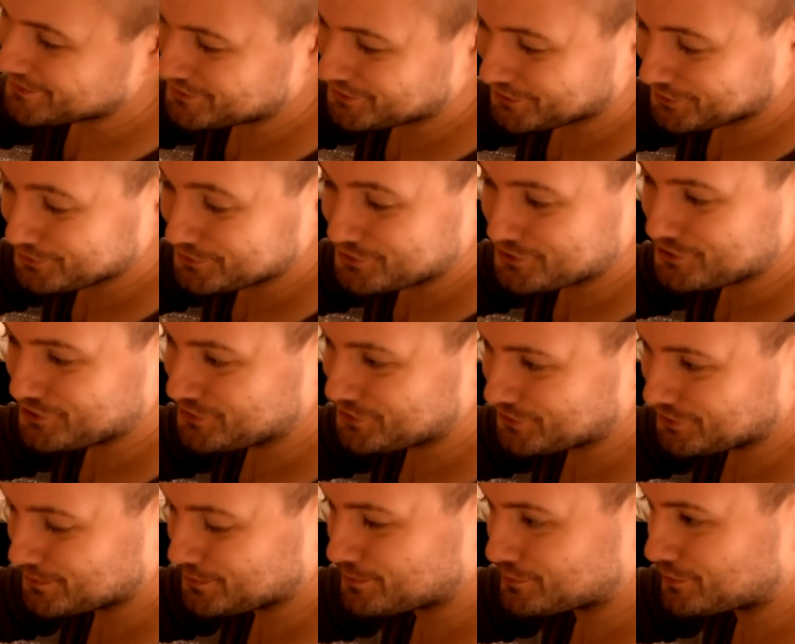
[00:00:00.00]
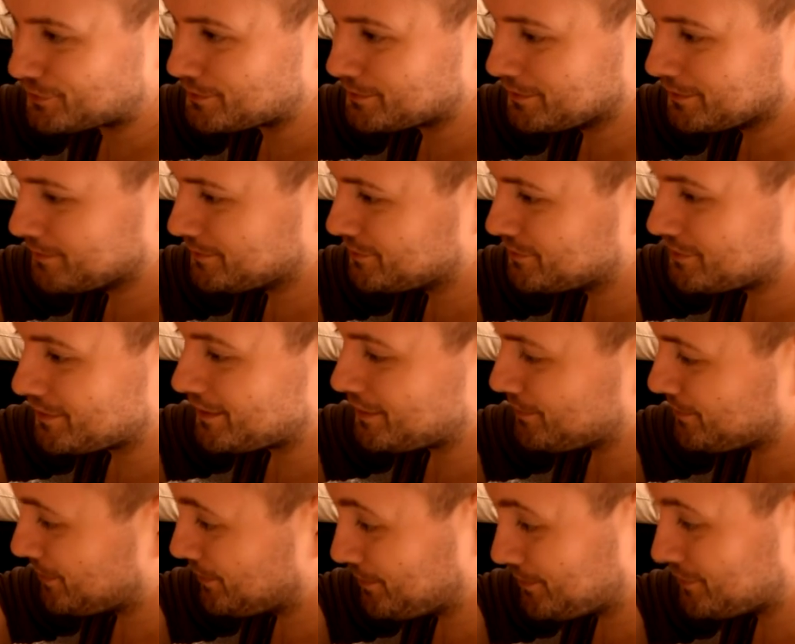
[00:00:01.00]
solution to the problem, so
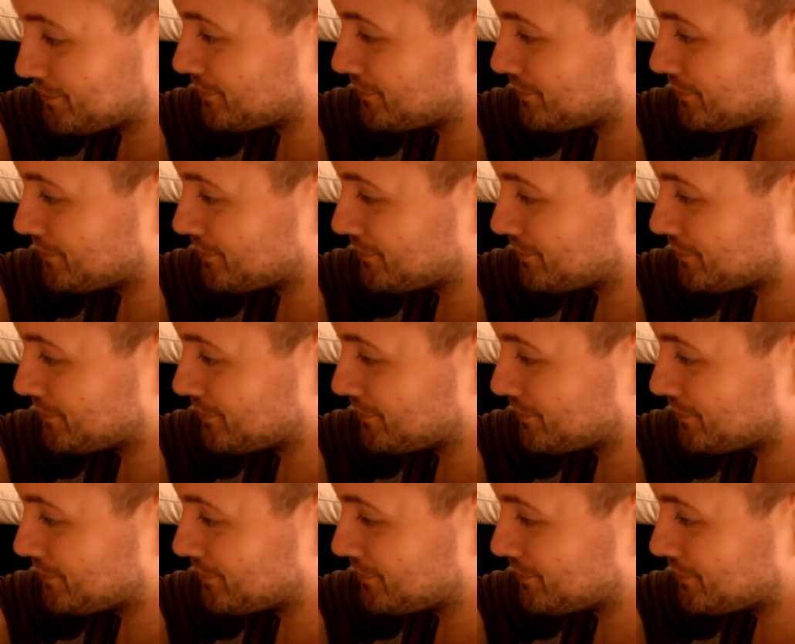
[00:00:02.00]
anyway, we've